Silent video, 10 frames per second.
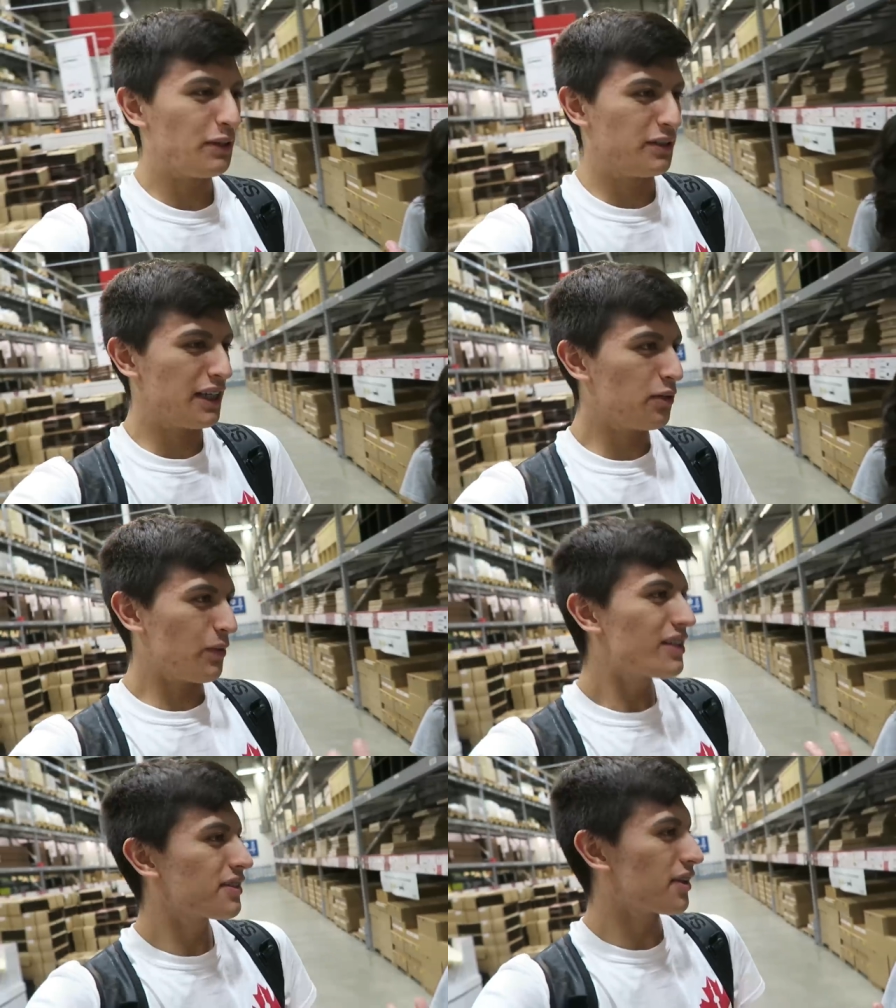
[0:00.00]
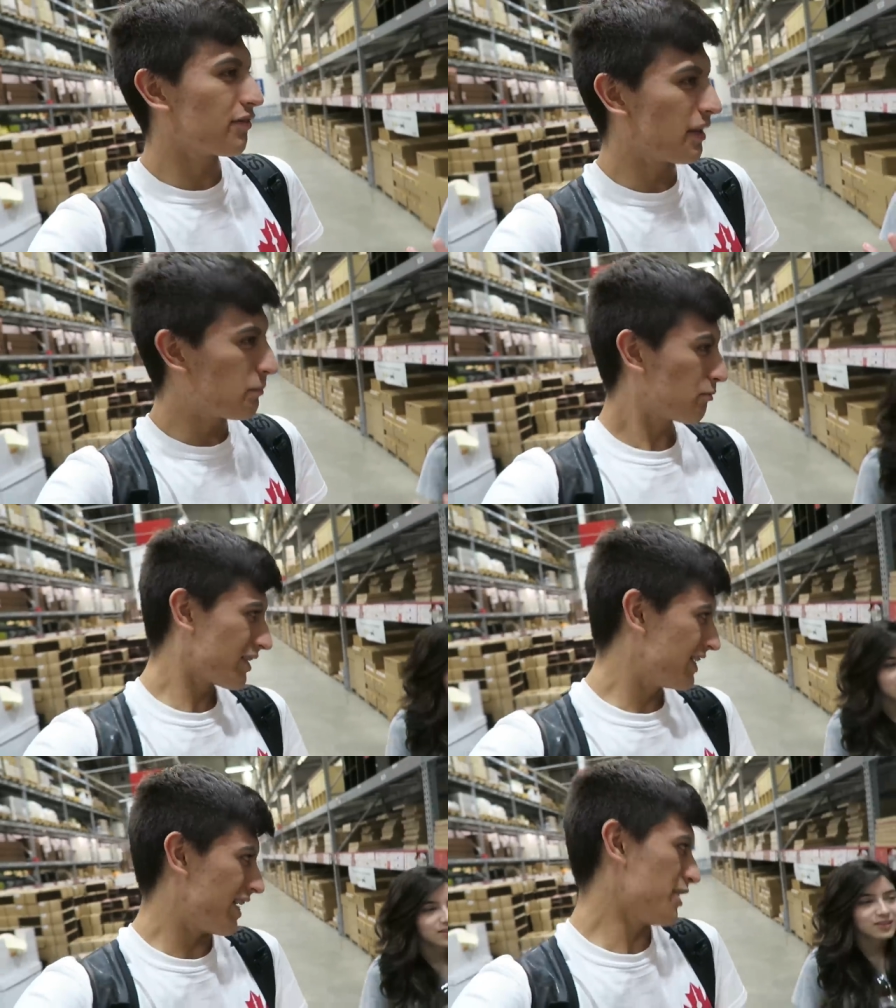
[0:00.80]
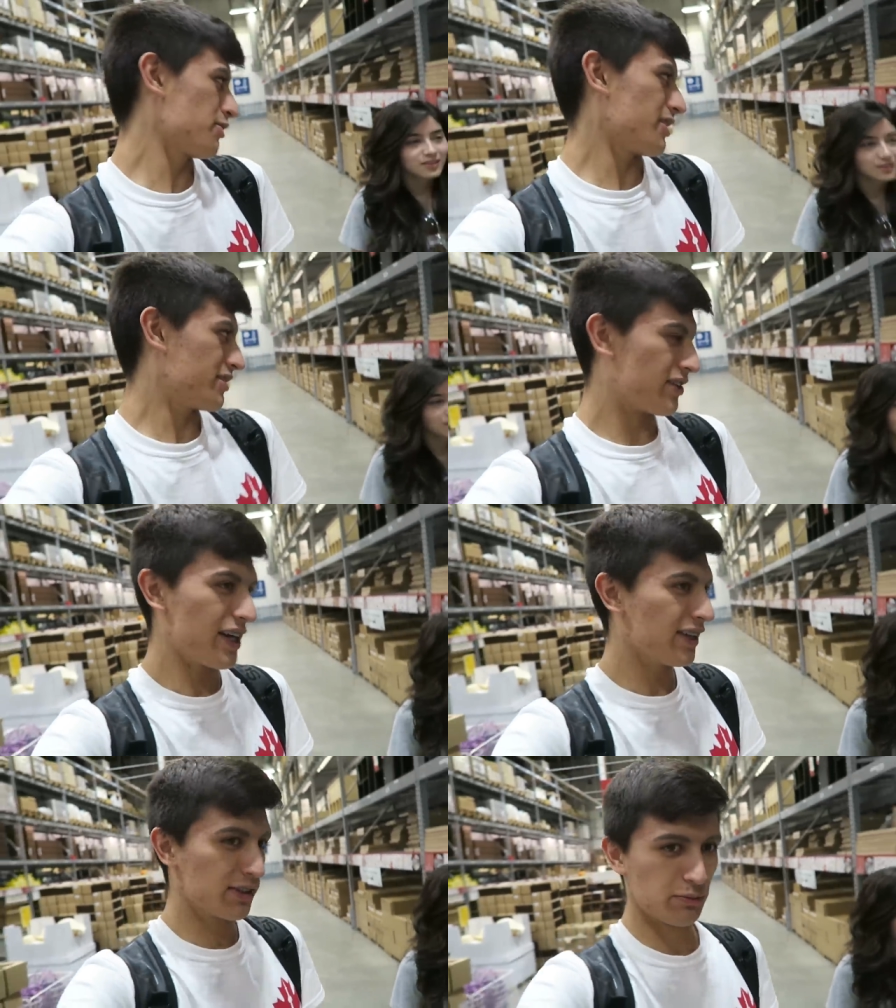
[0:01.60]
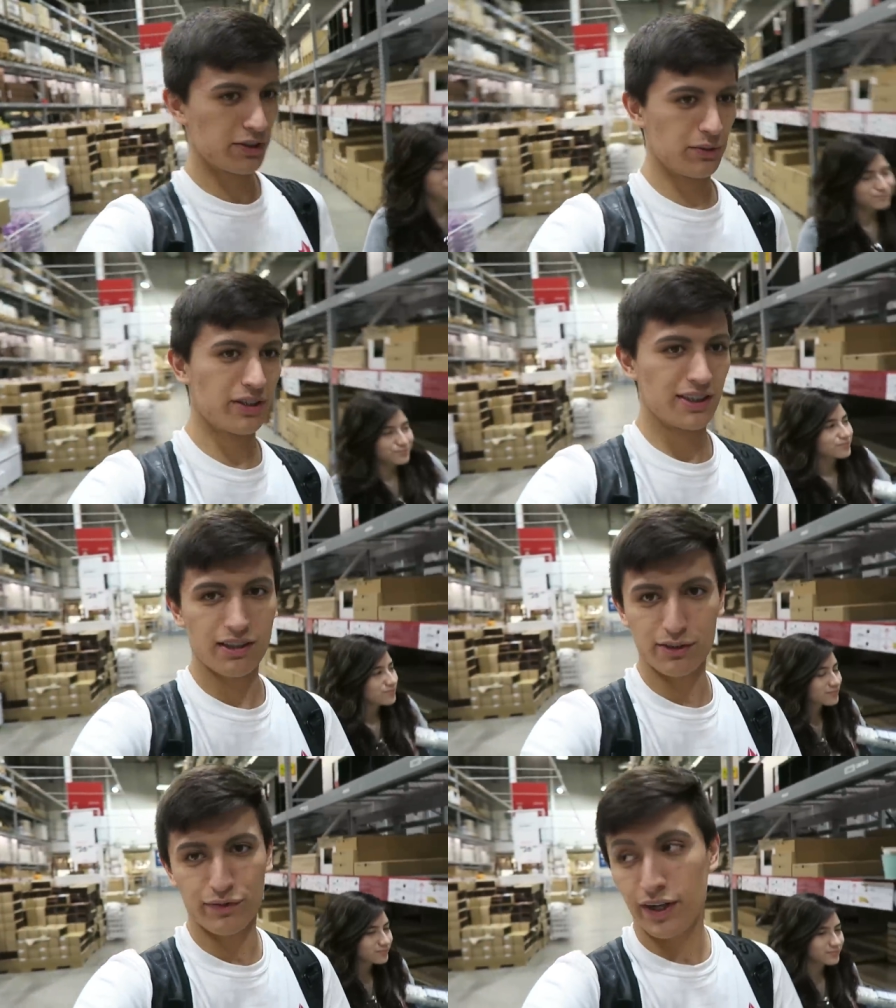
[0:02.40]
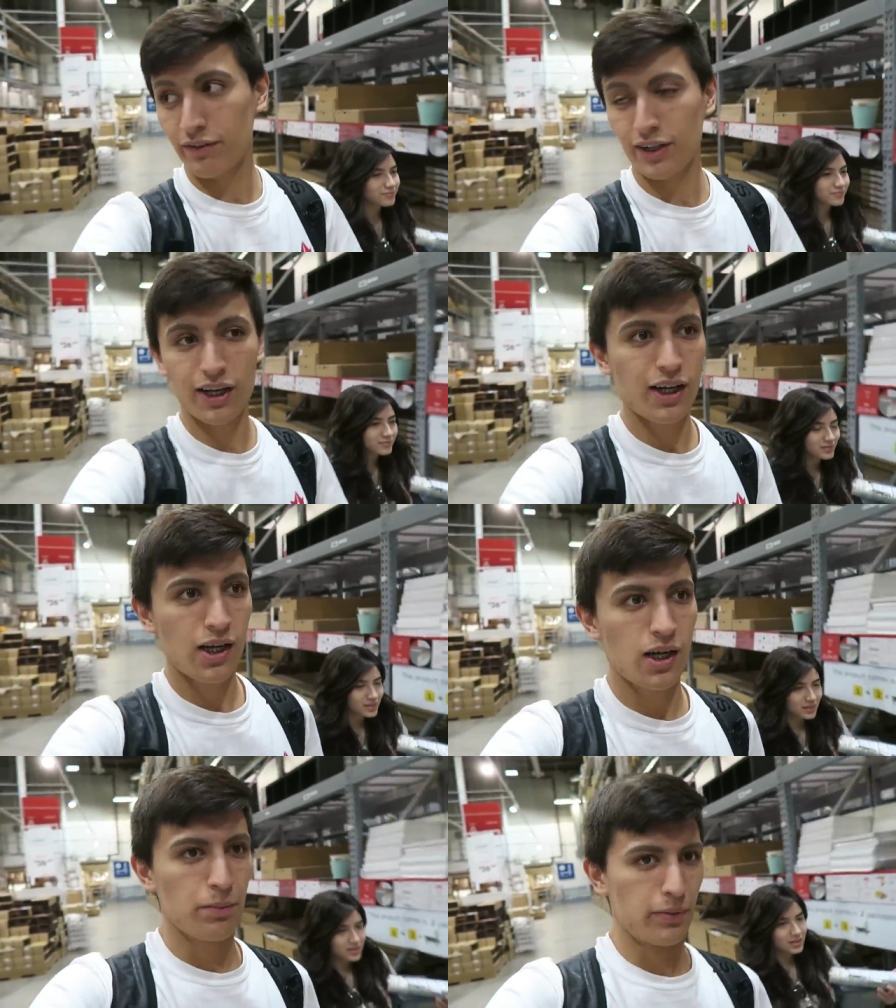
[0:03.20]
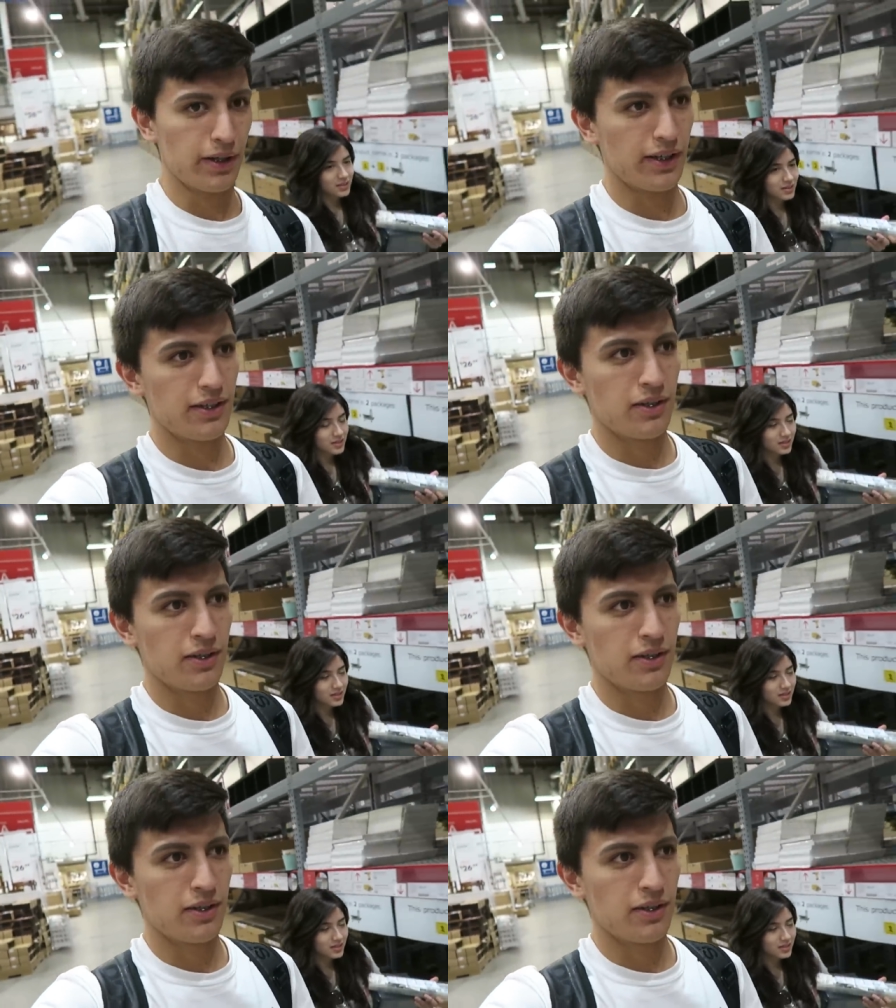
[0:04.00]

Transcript: we did it with stuff, that'd be really dangerous, right? So we're doing ourselves a favor, but